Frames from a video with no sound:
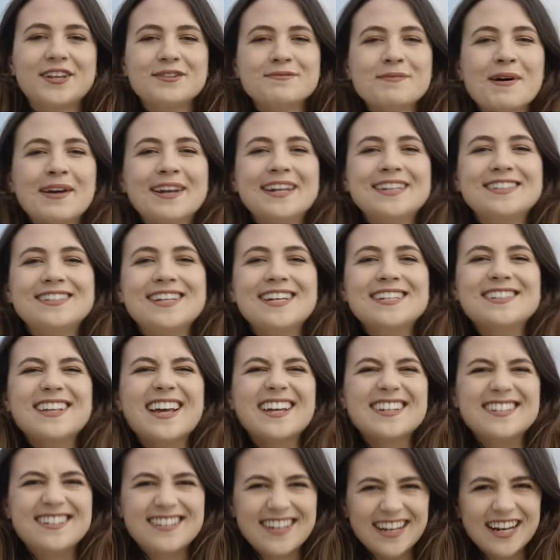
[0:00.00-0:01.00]
Humanity's
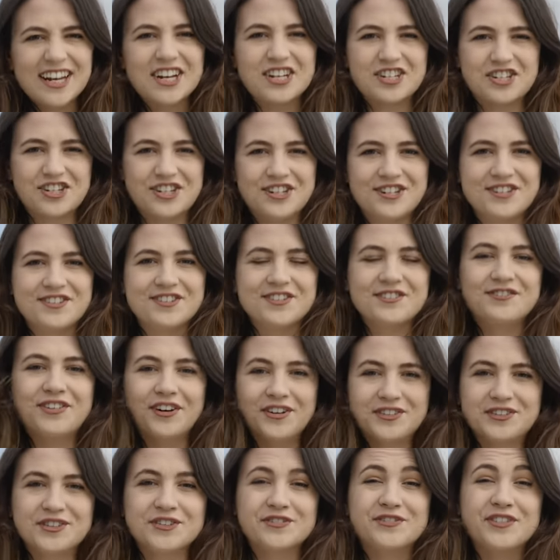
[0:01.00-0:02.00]
addiction to
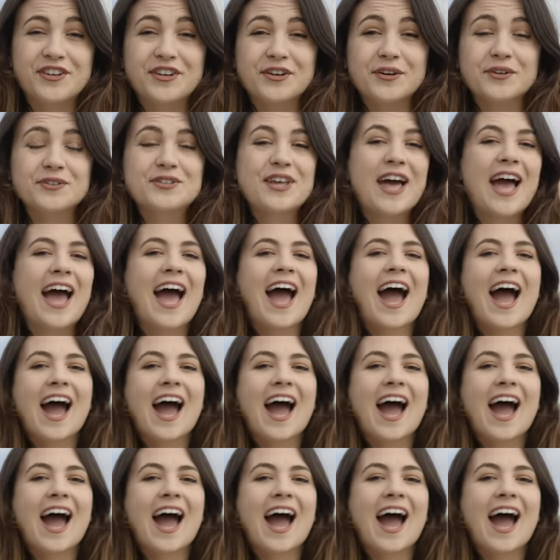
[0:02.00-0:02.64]
fossil fuels